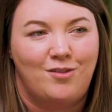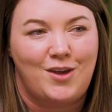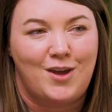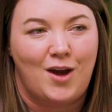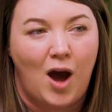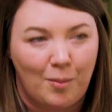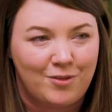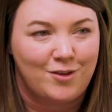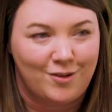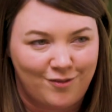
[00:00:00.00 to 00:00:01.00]
the
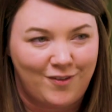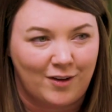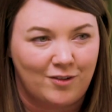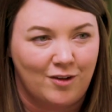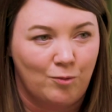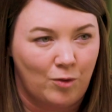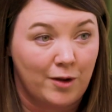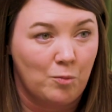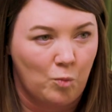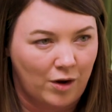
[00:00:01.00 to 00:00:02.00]
opposite effect of
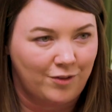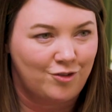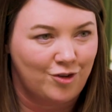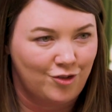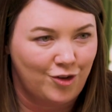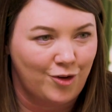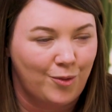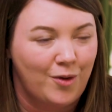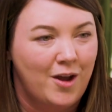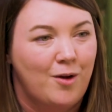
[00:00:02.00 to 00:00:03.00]
what it wants to
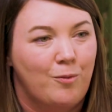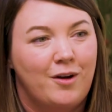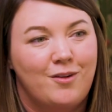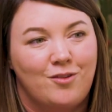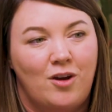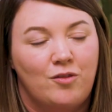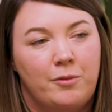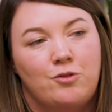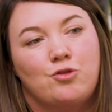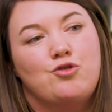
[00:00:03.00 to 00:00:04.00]
do. Whereas
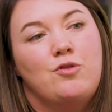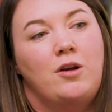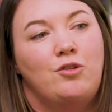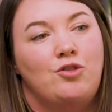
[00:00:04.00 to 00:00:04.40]
governments are trying